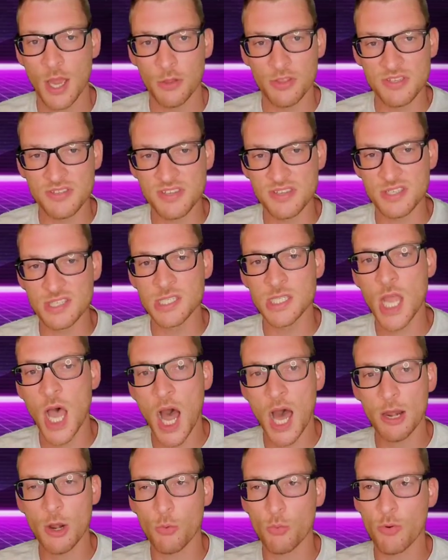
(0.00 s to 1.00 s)
Now, this is
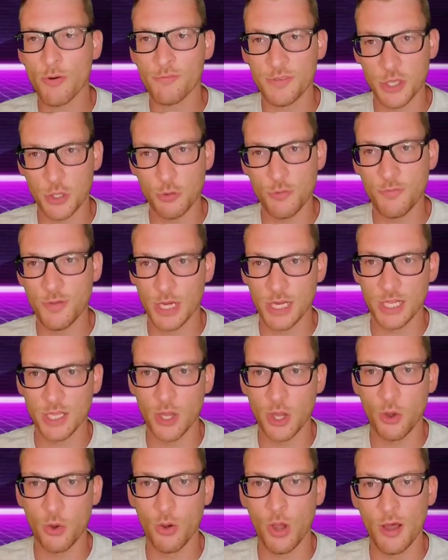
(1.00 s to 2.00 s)
not a review
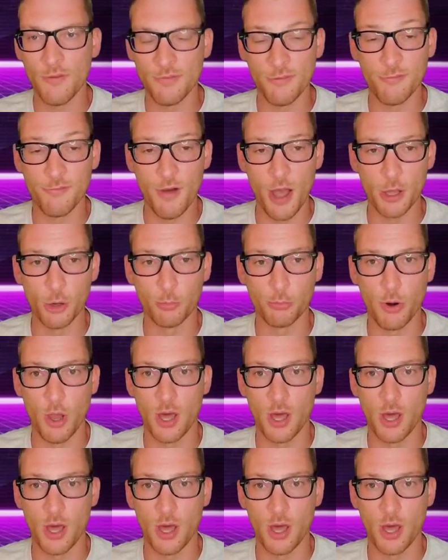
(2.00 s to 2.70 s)
video of the final